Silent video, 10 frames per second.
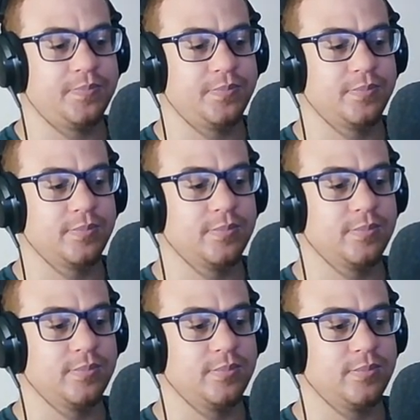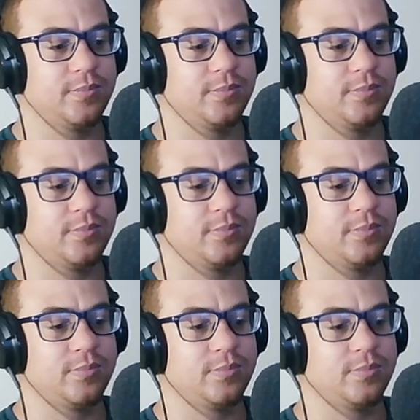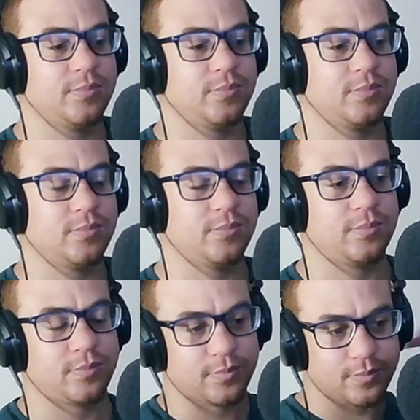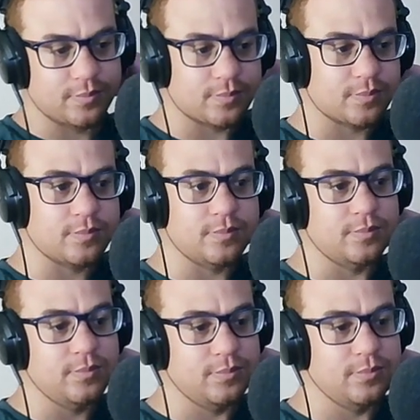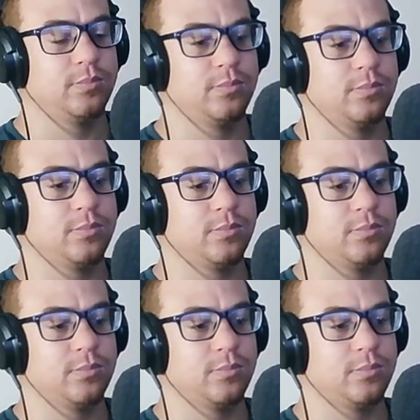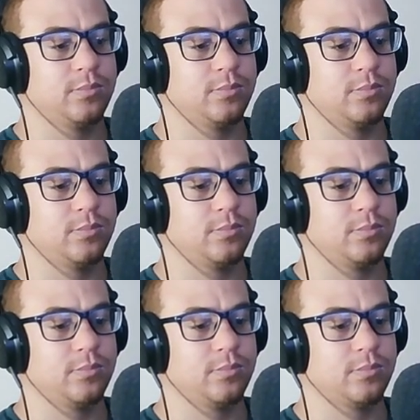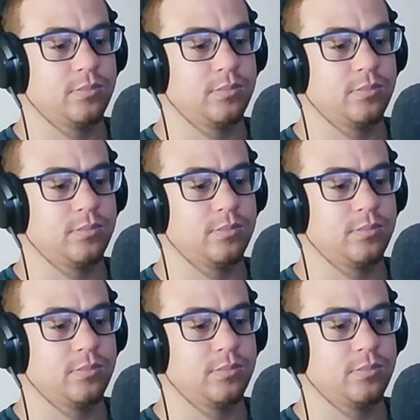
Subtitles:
(no one is talking)